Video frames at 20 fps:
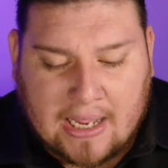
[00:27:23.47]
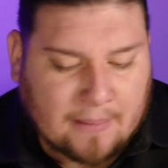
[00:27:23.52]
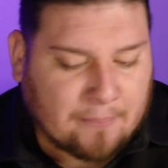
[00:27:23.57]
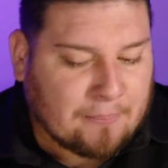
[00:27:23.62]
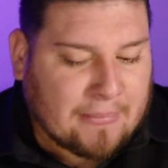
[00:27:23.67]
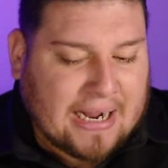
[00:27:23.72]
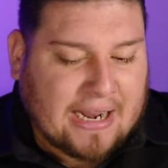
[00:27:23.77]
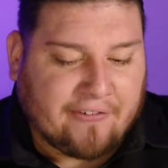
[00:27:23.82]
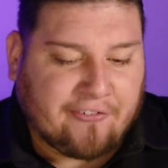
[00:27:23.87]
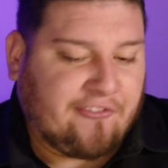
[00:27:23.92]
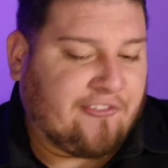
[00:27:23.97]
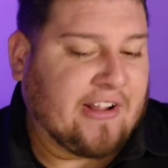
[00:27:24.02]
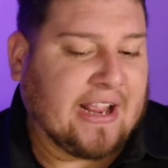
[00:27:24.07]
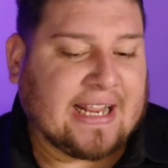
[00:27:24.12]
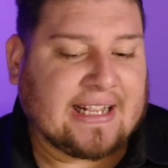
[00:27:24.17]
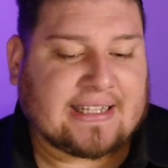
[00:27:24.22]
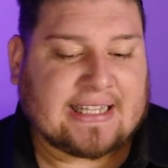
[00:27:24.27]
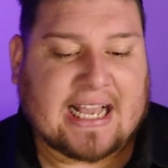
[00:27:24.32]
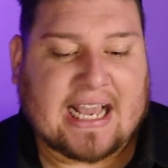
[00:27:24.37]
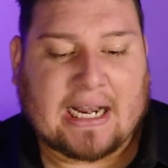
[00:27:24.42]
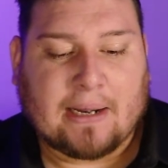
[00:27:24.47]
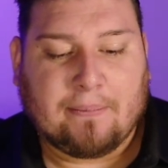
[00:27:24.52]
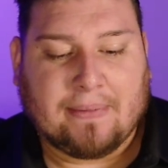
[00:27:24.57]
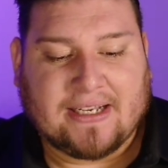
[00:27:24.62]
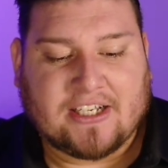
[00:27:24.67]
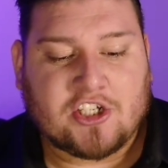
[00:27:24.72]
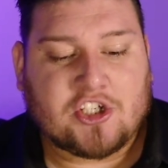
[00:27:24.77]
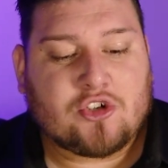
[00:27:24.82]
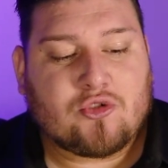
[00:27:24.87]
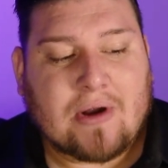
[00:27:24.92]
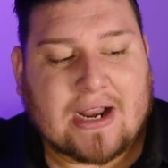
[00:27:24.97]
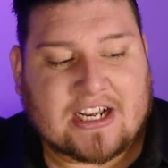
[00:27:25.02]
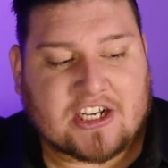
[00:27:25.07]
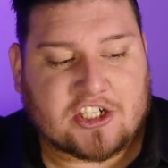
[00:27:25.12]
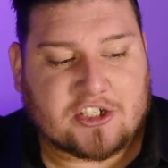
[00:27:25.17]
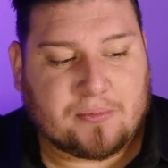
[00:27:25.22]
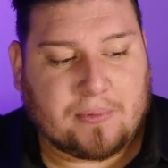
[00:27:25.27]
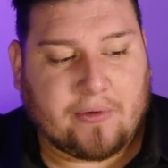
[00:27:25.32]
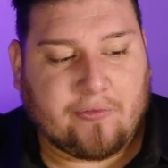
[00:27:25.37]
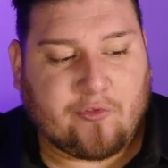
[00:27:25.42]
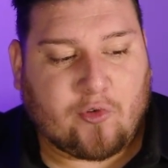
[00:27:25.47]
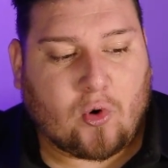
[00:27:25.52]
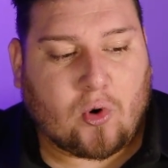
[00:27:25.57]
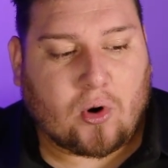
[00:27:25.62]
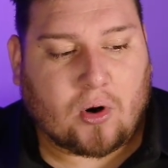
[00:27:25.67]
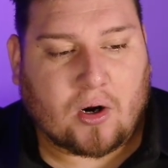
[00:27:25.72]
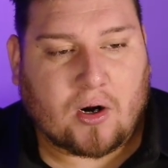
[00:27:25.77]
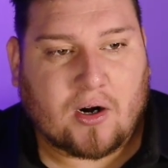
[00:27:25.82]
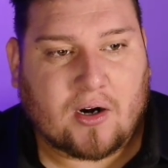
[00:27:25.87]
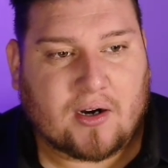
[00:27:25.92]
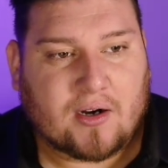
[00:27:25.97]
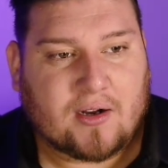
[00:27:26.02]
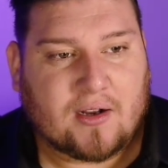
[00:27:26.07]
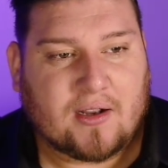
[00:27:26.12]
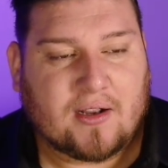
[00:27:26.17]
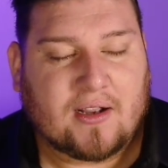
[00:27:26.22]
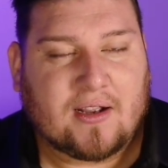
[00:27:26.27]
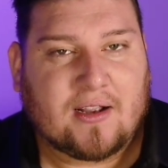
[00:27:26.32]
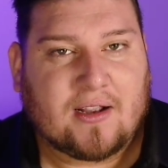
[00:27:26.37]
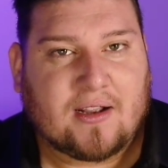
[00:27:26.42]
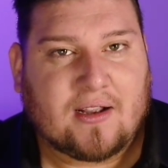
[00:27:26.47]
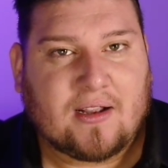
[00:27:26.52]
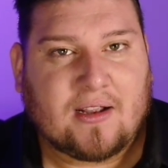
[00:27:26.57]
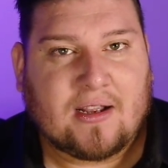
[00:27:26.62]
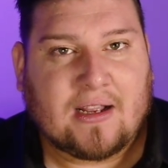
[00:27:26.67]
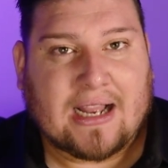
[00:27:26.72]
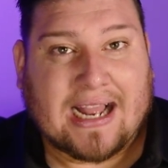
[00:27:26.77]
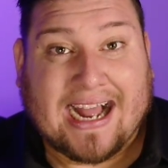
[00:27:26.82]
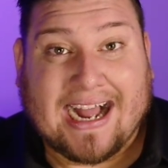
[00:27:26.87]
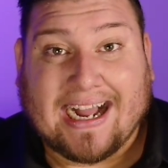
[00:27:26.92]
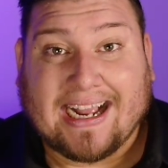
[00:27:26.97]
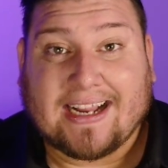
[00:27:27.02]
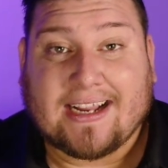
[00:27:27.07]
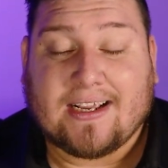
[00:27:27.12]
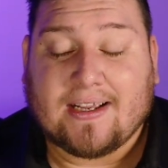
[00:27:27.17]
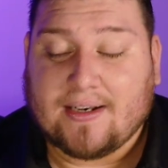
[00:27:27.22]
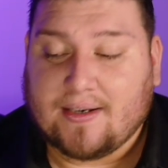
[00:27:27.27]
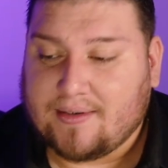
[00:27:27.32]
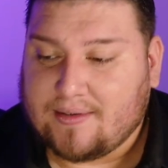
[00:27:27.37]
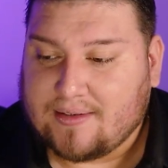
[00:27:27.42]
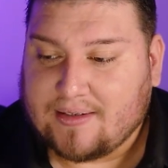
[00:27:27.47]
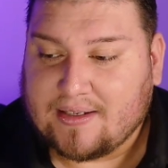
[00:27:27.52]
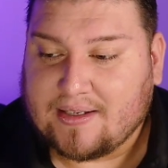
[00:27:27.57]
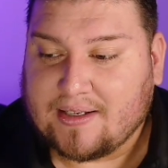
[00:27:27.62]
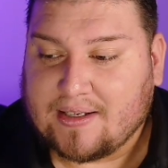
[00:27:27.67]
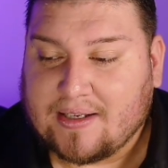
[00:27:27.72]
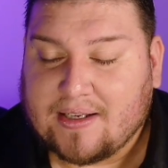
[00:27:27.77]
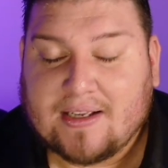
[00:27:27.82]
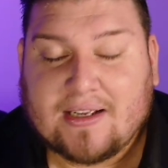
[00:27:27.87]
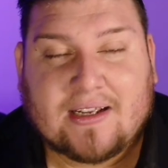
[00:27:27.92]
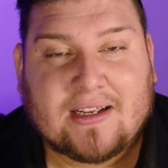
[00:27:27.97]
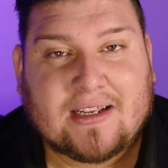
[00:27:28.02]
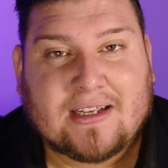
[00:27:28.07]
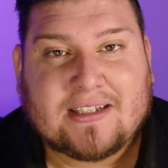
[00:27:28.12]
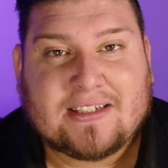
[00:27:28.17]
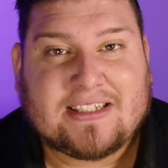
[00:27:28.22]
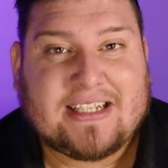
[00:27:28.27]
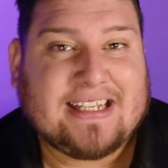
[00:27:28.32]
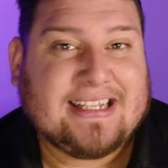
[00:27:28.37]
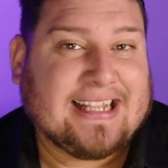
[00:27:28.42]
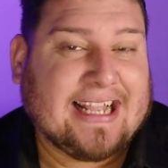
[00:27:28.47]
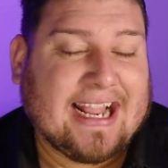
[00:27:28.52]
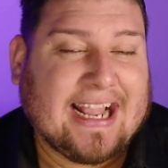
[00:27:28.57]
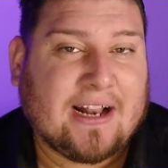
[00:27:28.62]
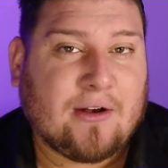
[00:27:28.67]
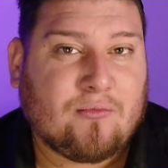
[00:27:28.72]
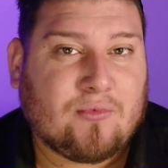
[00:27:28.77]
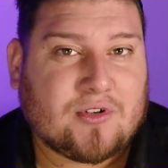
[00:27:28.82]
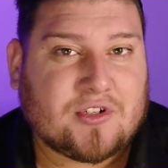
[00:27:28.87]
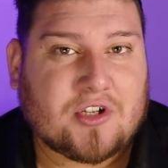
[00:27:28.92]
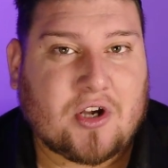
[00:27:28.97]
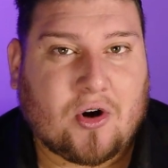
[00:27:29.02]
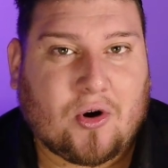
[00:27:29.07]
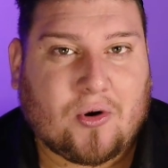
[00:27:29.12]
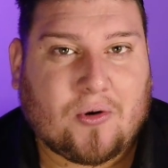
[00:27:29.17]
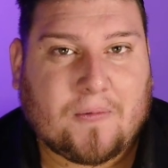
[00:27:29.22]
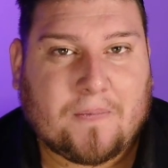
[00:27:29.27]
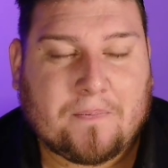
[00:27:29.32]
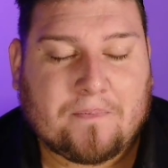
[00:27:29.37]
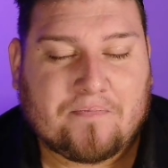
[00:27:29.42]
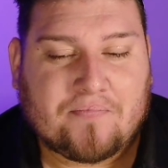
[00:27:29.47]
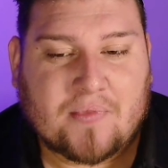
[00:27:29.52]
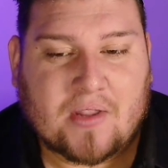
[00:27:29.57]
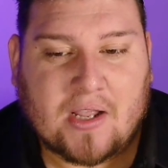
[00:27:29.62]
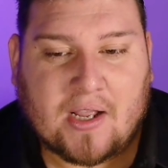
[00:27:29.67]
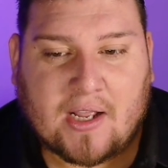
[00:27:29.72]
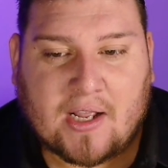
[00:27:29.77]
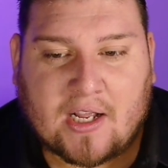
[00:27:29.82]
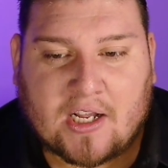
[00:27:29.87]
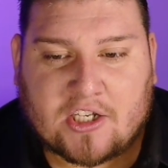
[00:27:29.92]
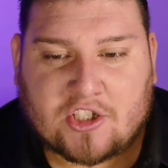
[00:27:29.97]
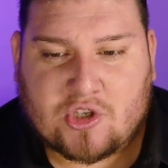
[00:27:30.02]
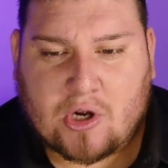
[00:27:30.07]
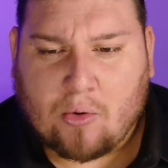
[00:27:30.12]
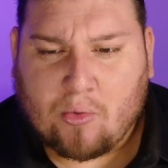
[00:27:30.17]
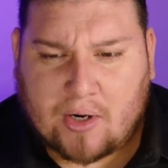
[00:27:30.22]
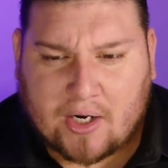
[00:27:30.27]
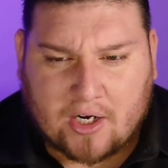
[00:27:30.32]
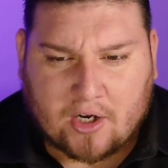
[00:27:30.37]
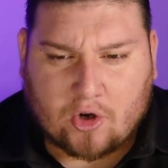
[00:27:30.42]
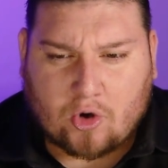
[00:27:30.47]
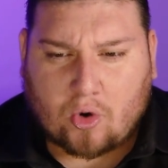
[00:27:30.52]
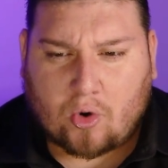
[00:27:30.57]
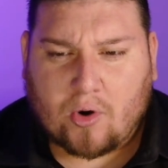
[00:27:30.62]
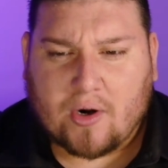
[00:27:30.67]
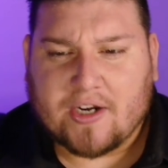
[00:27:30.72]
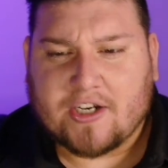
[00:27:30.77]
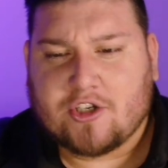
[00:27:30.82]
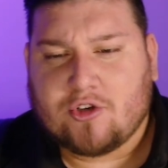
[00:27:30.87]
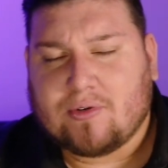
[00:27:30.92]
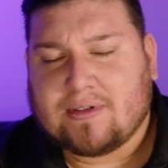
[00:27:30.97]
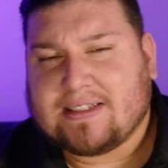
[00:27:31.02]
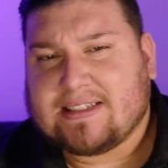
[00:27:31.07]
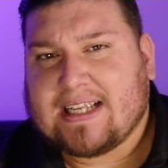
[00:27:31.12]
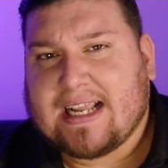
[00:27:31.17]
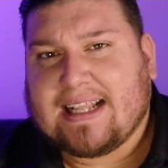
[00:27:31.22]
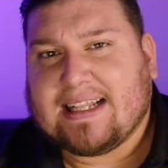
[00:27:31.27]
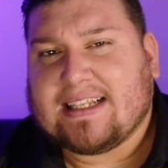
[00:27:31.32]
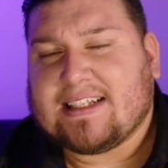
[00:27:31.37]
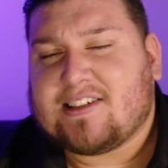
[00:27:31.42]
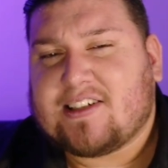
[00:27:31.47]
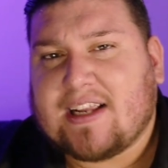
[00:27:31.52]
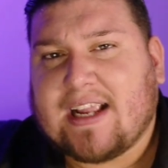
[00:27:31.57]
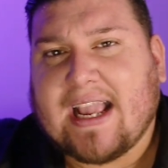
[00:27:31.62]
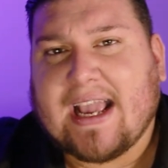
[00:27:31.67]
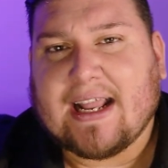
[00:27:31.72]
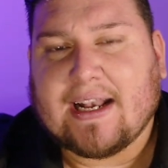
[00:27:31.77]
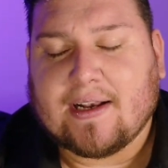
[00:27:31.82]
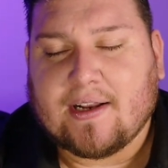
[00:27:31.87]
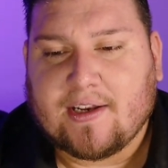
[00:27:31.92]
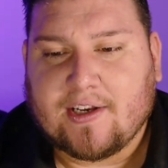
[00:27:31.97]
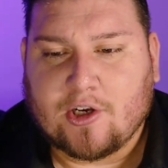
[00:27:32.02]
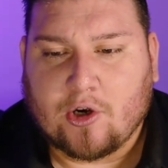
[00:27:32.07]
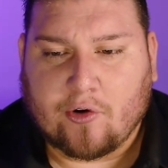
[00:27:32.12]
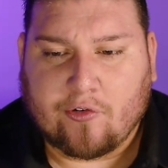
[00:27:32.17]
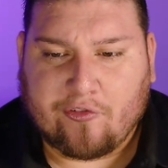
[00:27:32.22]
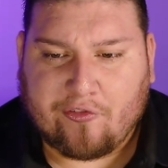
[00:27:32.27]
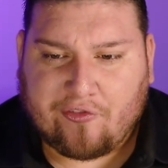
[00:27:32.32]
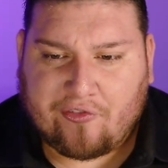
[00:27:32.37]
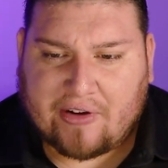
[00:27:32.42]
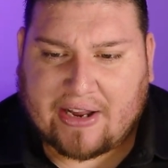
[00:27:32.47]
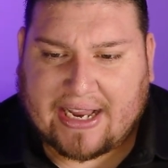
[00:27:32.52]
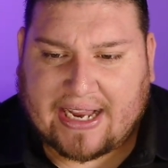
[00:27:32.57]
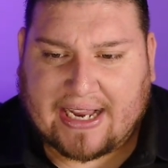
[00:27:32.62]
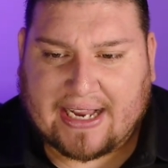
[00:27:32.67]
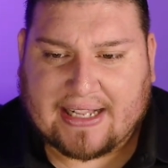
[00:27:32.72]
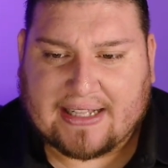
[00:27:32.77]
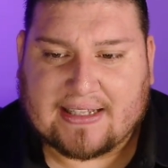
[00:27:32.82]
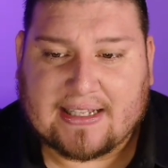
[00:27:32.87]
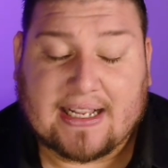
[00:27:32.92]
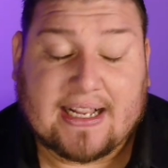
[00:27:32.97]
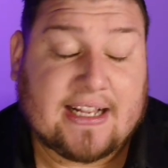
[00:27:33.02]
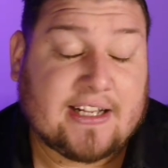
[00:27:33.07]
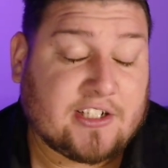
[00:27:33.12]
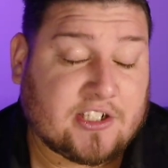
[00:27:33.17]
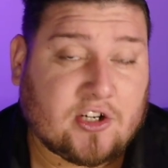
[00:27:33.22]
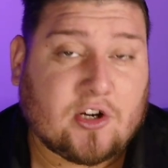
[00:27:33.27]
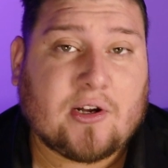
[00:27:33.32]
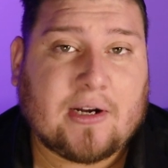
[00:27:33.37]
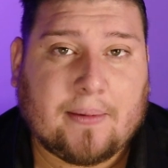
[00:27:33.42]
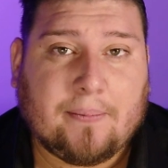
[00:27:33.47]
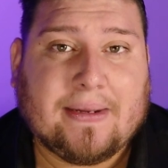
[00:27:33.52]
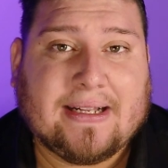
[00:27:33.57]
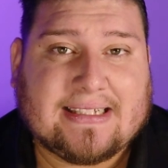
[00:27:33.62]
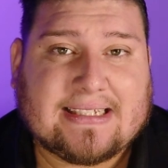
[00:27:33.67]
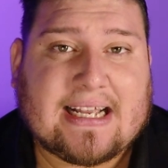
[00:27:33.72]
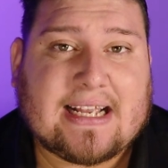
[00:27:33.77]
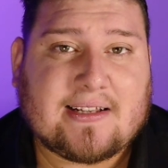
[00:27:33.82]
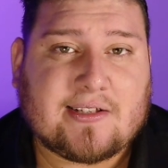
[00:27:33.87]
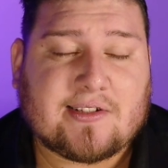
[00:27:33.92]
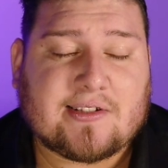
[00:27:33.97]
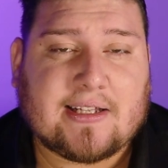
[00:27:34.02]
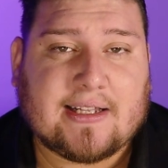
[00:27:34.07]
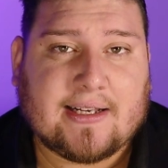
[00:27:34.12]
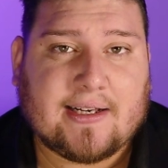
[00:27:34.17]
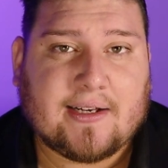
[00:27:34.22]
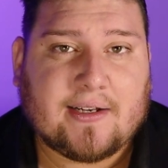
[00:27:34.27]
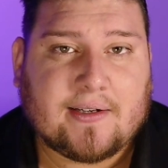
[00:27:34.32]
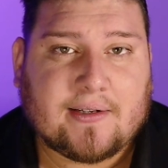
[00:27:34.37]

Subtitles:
My faith had to be stretched before I can see the end result. So I want to encourage you and say this again. Your faith is going to be tested.